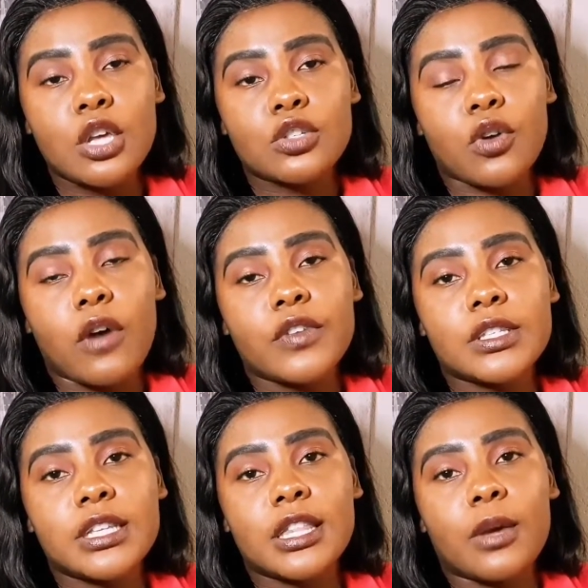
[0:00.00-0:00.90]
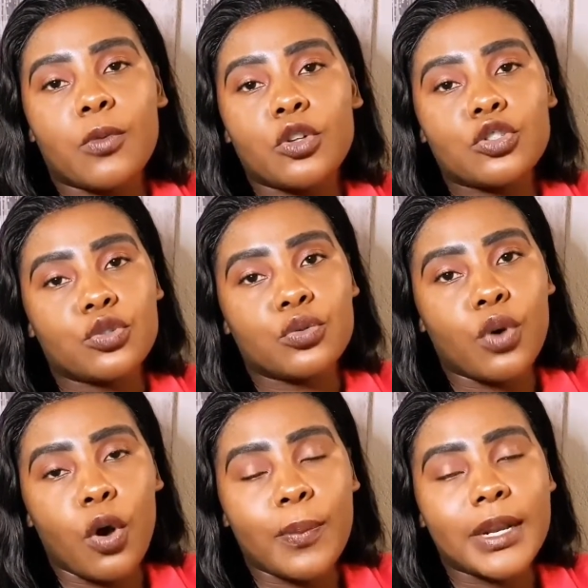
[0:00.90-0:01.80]
So obviously they will do
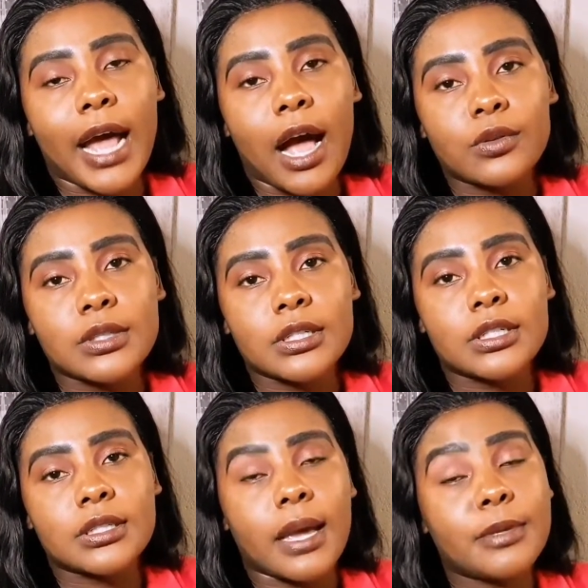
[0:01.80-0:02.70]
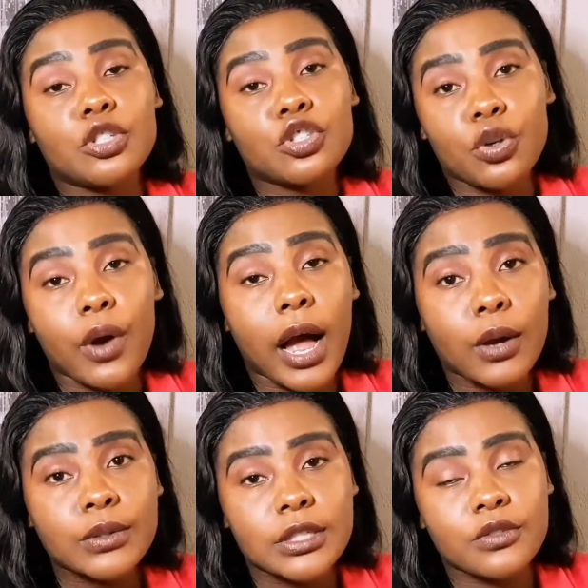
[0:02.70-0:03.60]
open houses, show
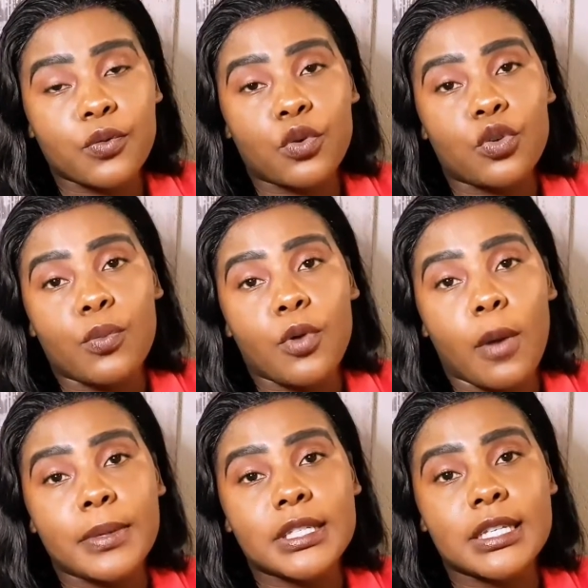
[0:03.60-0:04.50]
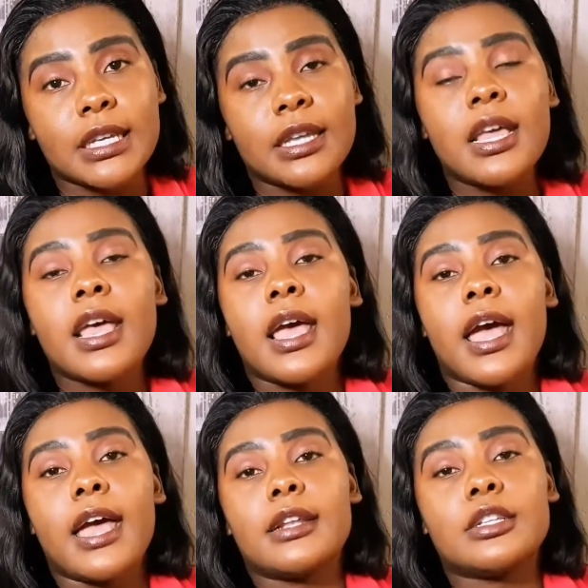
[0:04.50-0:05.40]
houses for your property
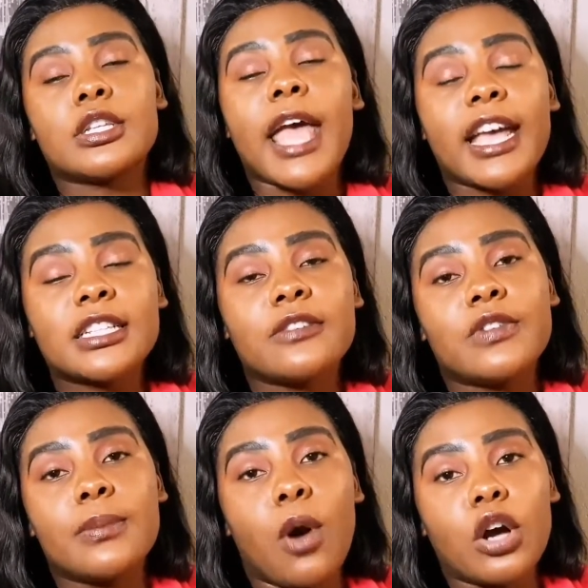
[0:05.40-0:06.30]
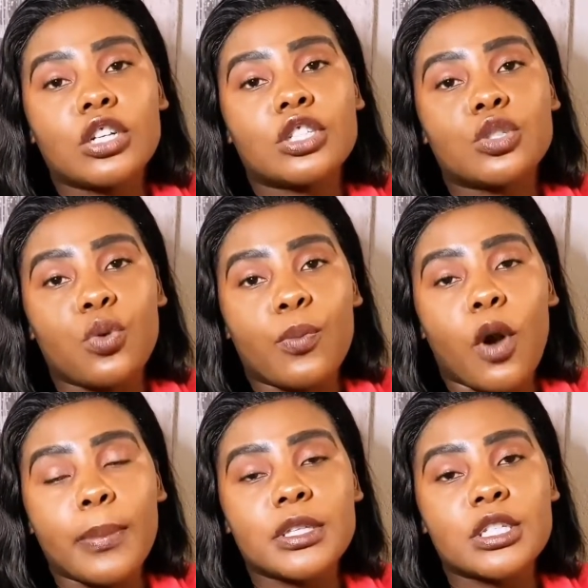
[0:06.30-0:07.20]
and actively market your
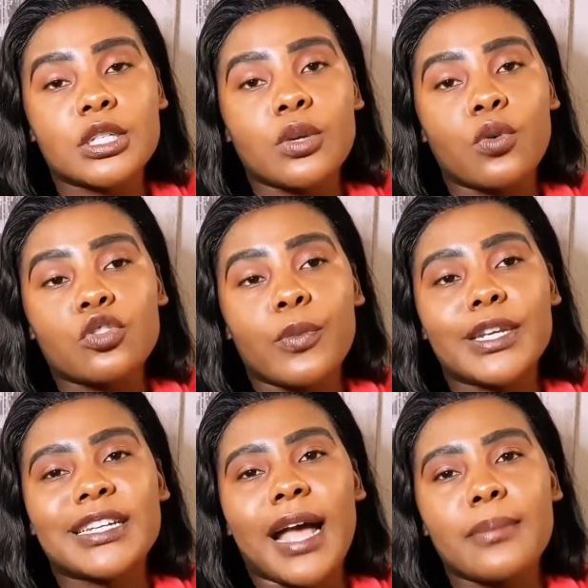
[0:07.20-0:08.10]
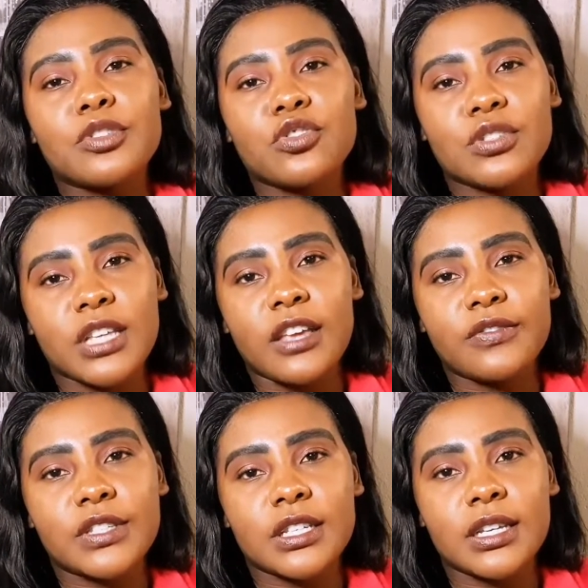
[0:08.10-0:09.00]
property. Also, when it comes to
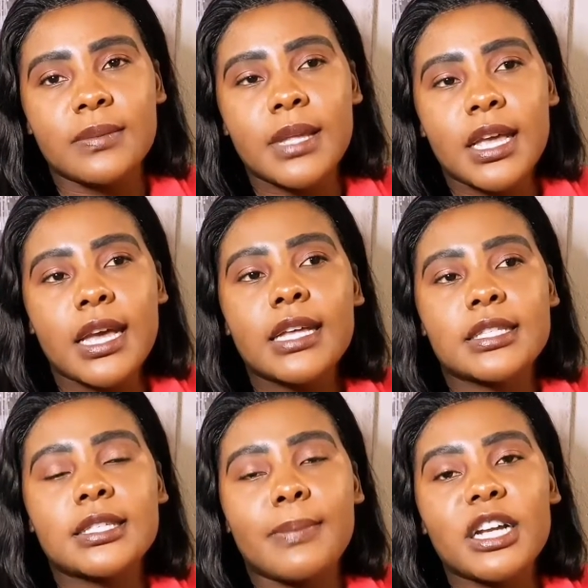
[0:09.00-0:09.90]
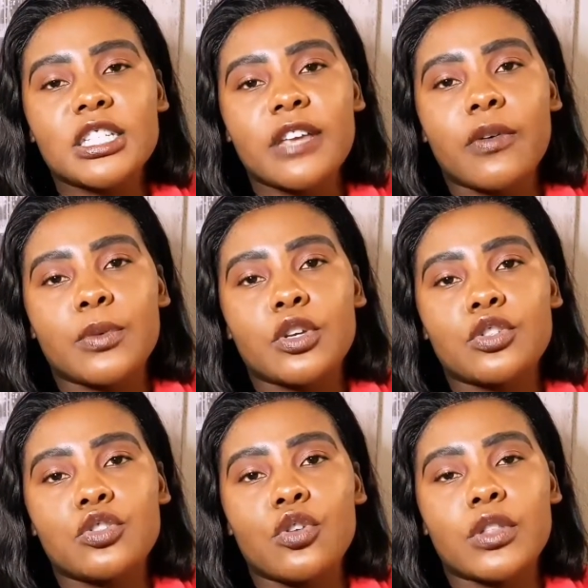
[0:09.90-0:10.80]
safety, it's much safer
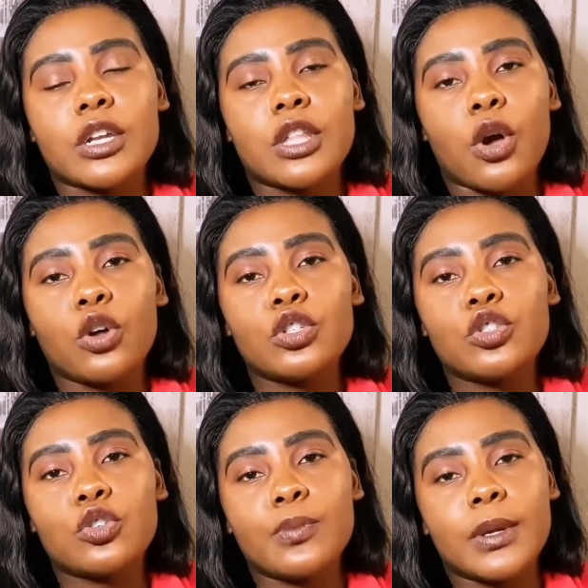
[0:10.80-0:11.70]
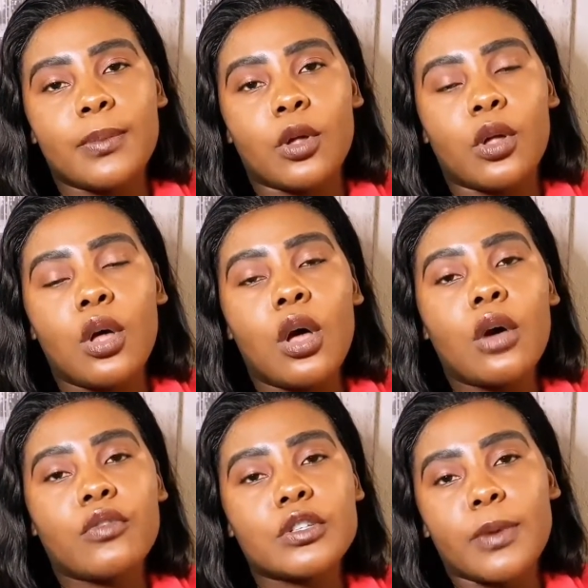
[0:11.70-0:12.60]
because you know that there are only 2 people
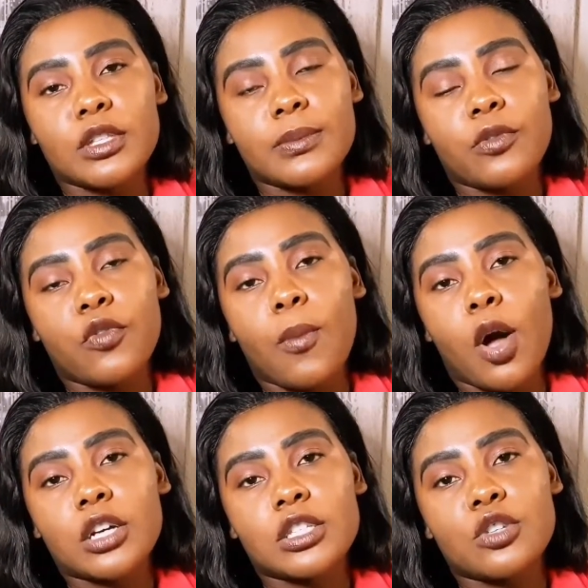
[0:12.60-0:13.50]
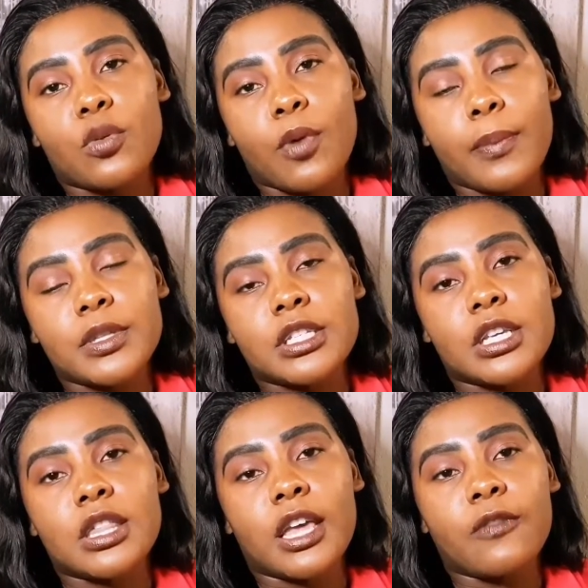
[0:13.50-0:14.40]
responsible for marketing your
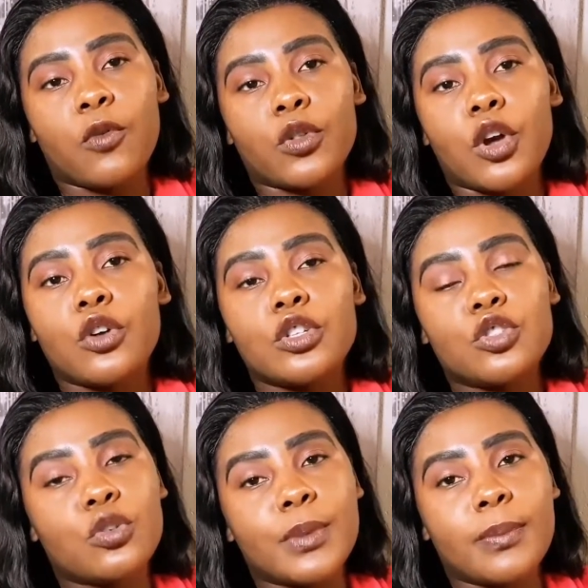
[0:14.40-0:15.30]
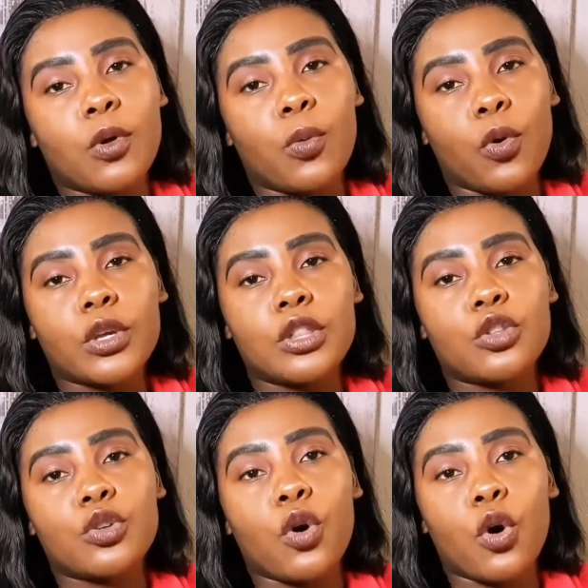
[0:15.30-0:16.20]
property. Therefore, there are only 2 people walking
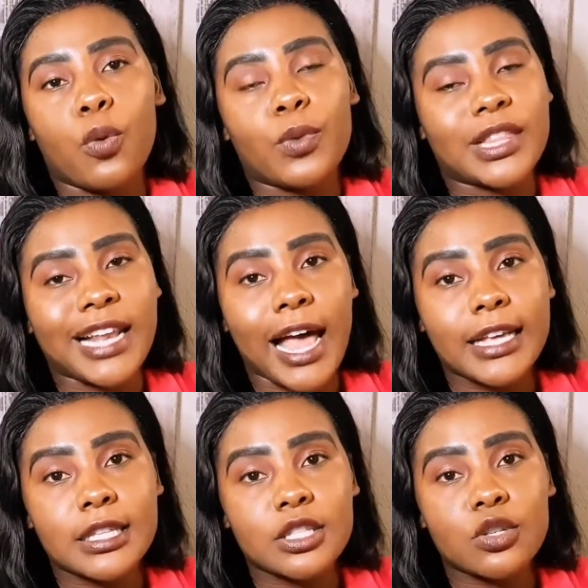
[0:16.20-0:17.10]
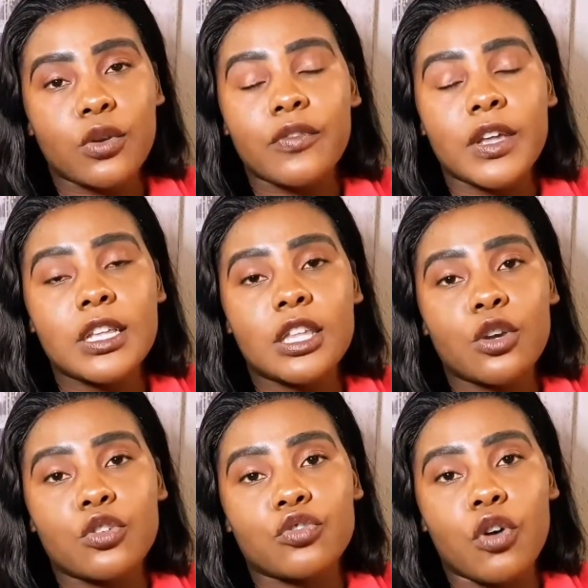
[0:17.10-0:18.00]
through your home with clients. So if anything
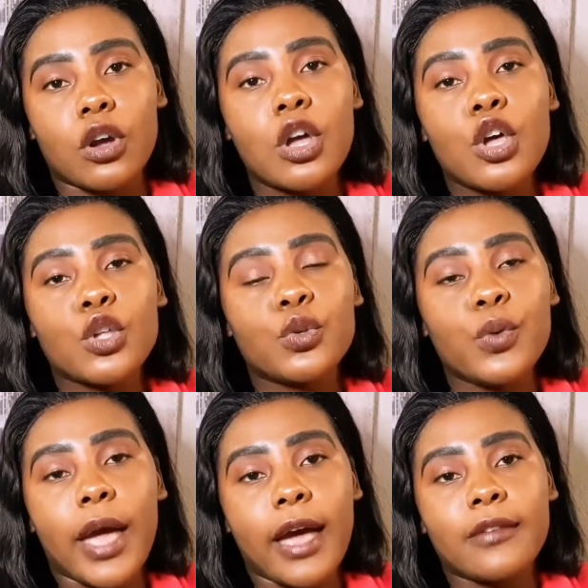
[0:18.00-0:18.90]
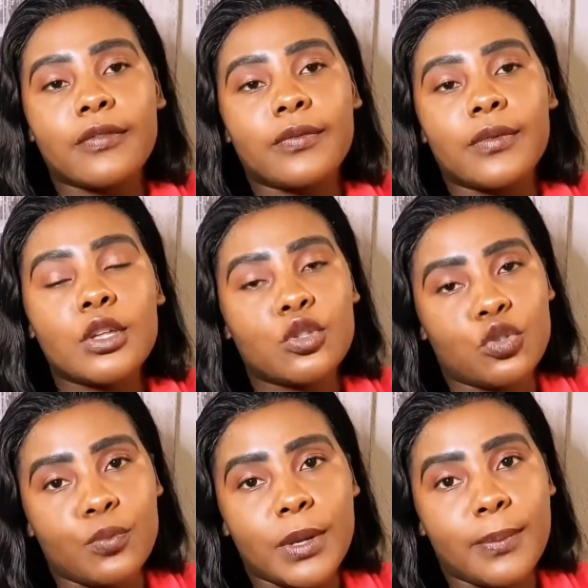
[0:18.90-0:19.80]
goes wrong, you have
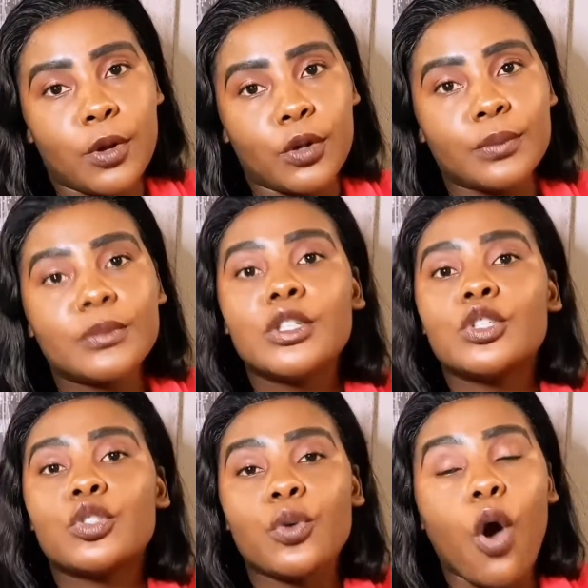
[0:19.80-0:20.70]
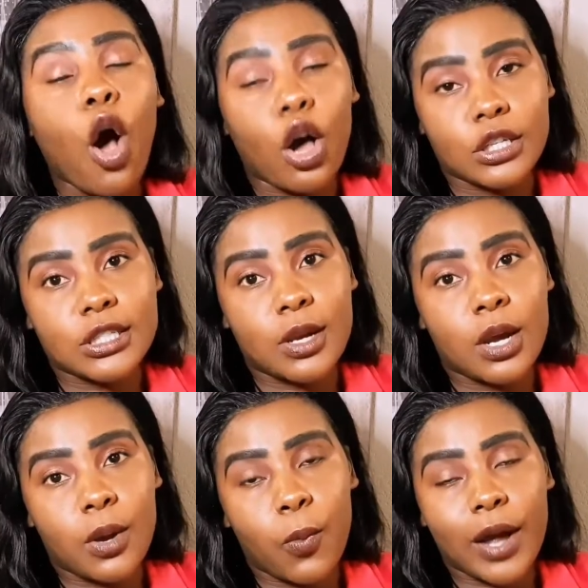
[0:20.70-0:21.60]
2 people to ask
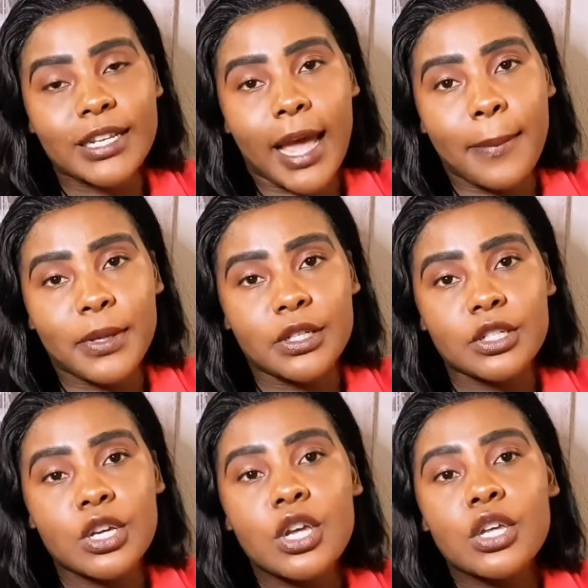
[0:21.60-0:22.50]
what happened.